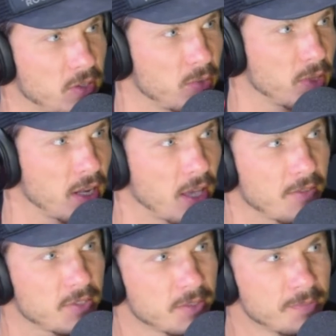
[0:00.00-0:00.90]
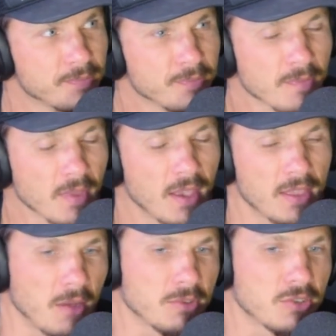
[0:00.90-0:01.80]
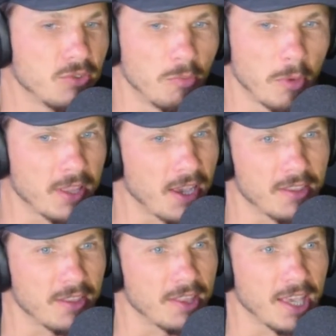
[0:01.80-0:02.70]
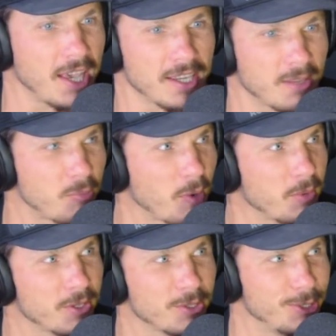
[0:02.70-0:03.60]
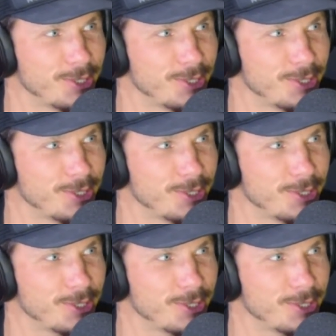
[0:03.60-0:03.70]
to do with their lives yeah that was cool. But other than that, I probably could do